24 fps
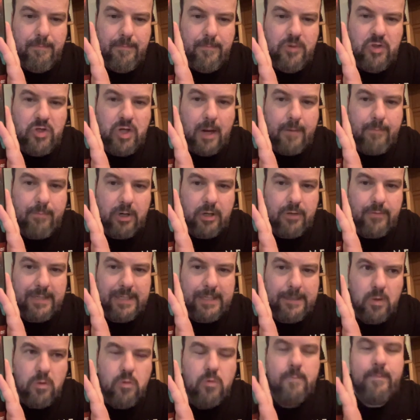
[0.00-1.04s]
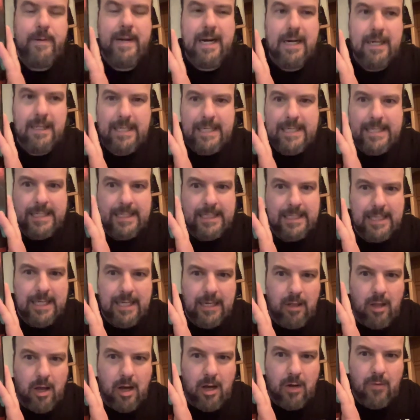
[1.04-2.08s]
Jon Pertwee, who apparently didn't get
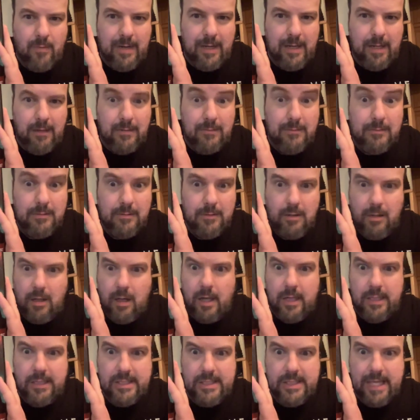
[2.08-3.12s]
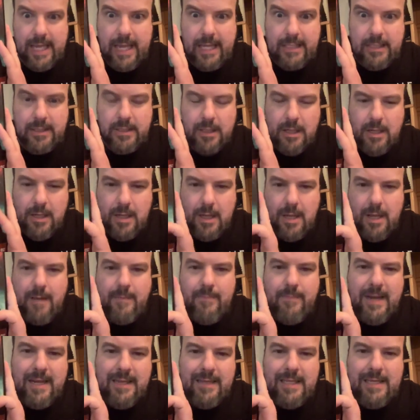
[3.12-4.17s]
along well on set,
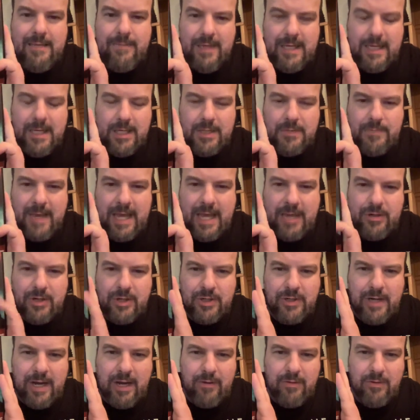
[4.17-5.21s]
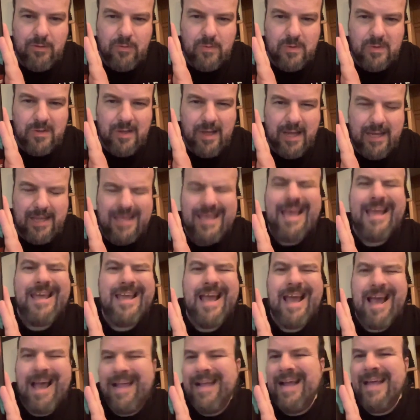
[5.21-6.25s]
mainly because Patrick Troughton was like,
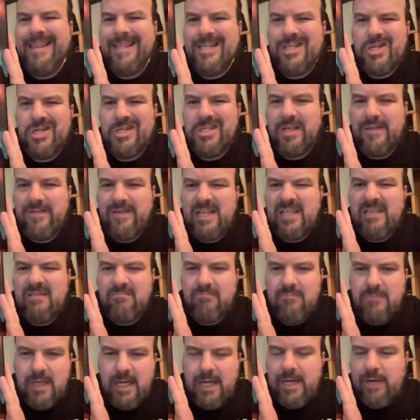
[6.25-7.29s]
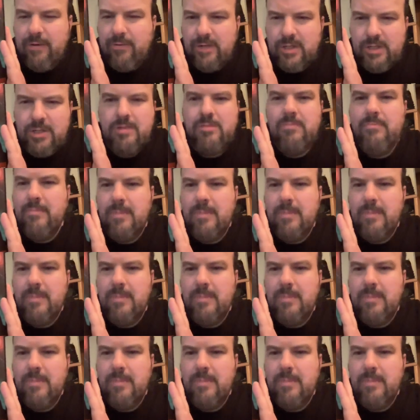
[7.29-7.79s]
yeah, I got the gist of it, and he would,